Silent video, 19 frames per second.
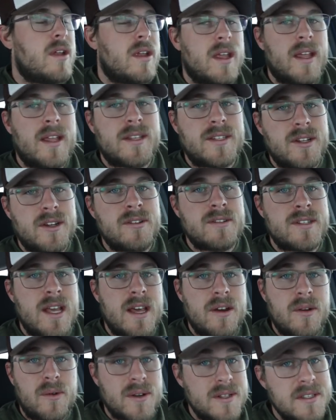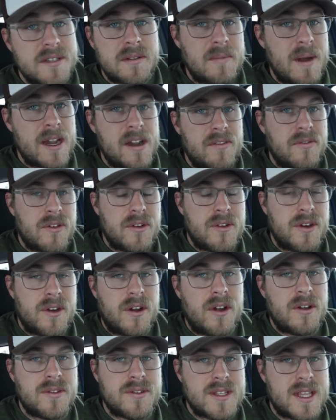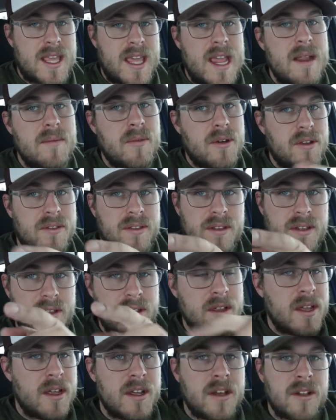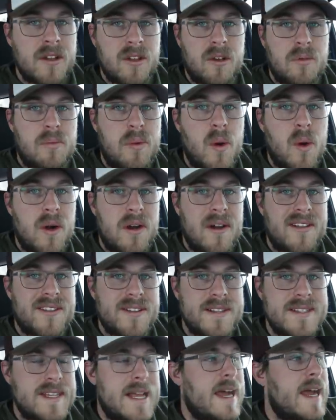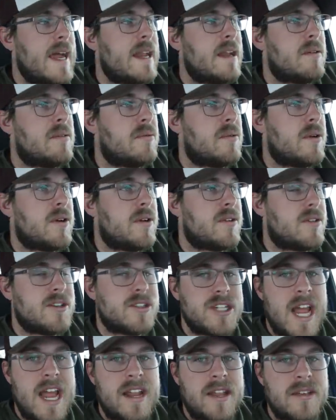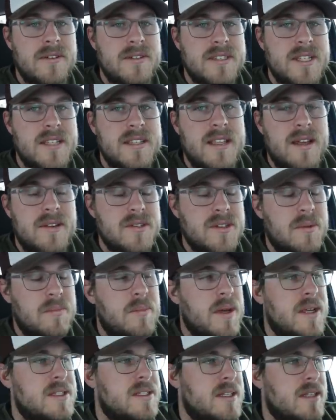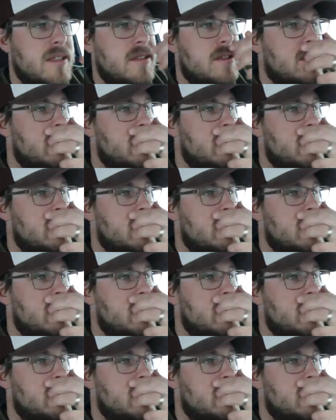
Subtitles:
and it turns out it wasn't the microphone at all, it was the camera, the little port on the side where the jack goes in, that was all busted.